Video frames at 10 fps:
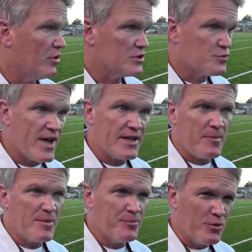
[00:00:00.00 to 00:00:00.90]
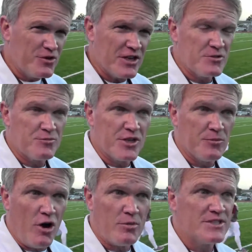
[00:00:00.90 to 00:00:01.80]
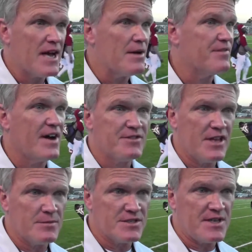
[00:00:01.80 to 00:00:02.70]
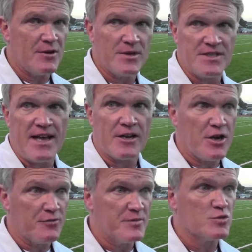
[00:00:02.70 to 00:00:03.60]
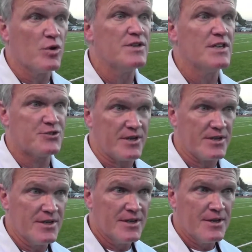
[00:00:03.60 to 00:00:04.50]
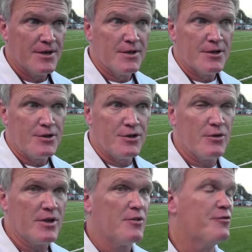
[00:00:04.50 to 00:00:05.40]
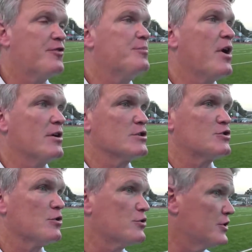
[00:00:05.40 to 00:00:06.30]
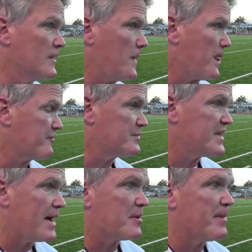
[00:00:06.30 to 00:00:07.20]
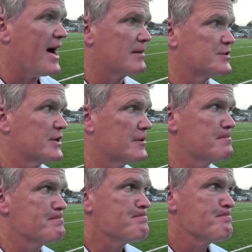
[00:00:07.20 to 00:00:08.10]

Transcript: Martin's record, I mean, both Jez and Brother Martin were top five teams in the state of Louisiana, come from this one district. You know, and the football is so good from top to bottom. So,